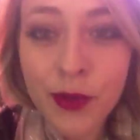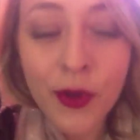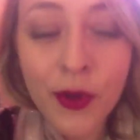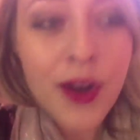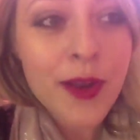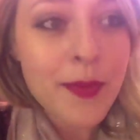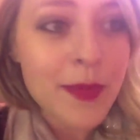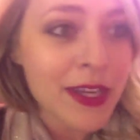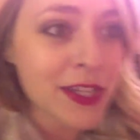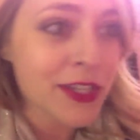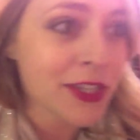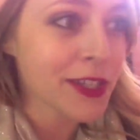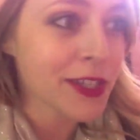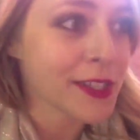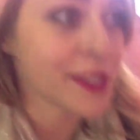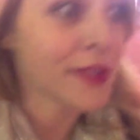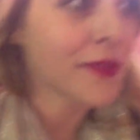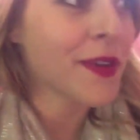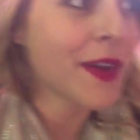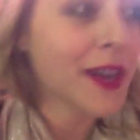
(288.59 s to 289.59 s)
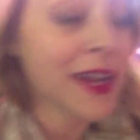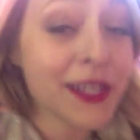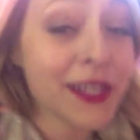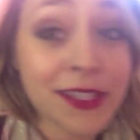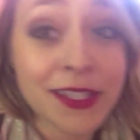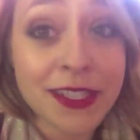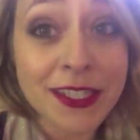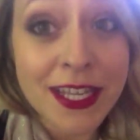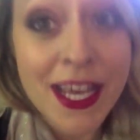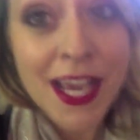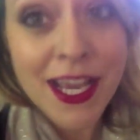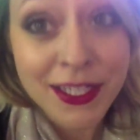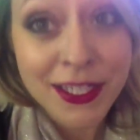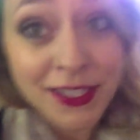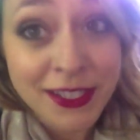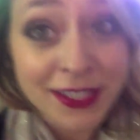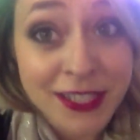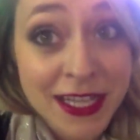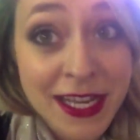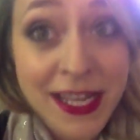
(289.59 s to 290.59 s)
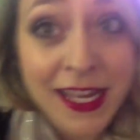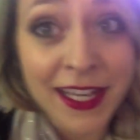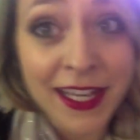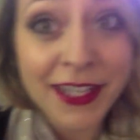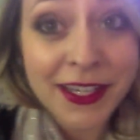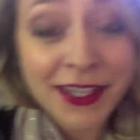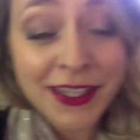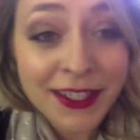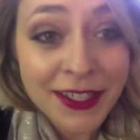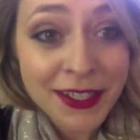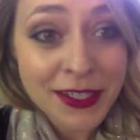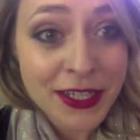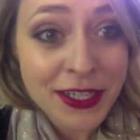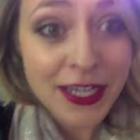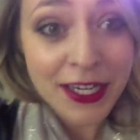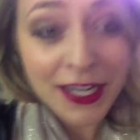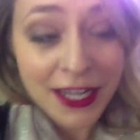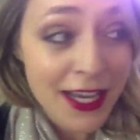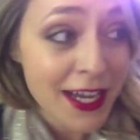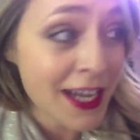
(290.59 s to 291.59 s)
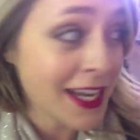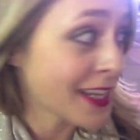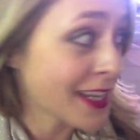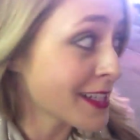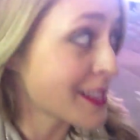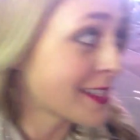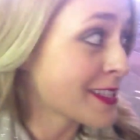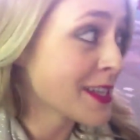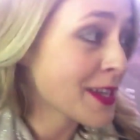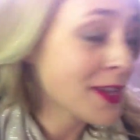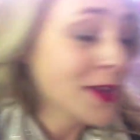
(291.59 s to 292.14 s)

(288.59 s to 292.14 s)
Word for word: We're on a mission to find Tasti D-Lite,